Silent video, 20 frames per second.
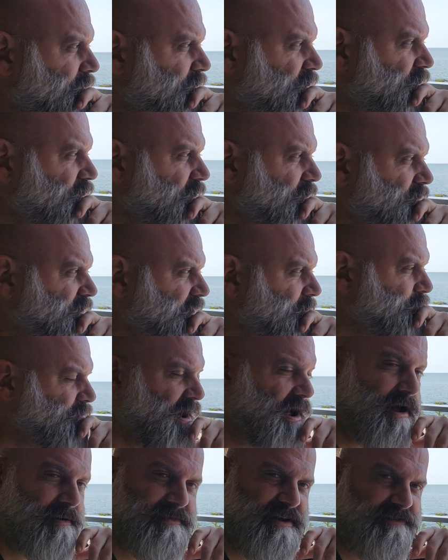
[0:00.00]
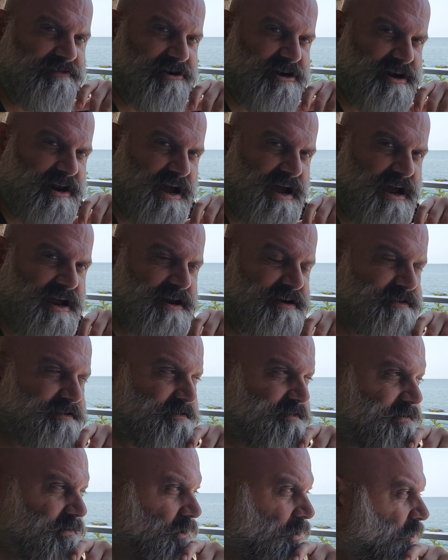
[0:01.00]
You don't get bombed every
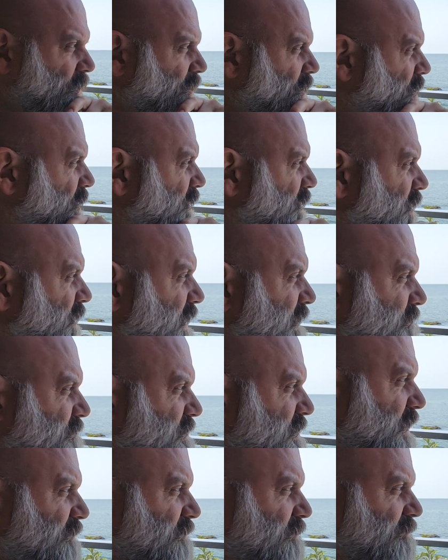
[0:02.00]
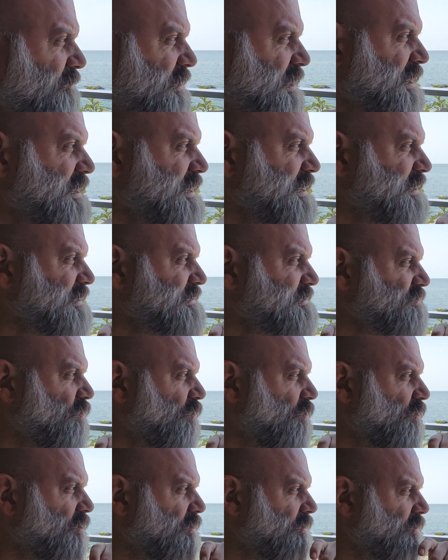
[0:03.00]
night or every other night
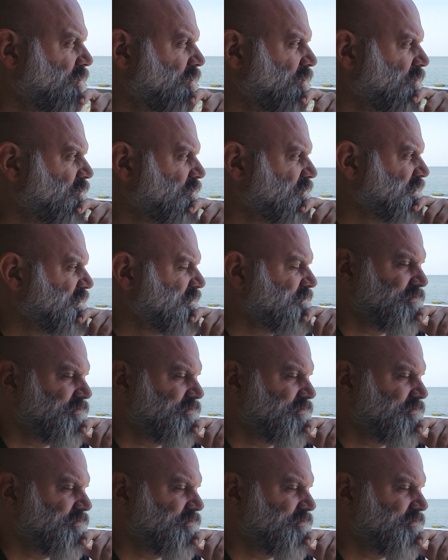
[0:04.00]
or live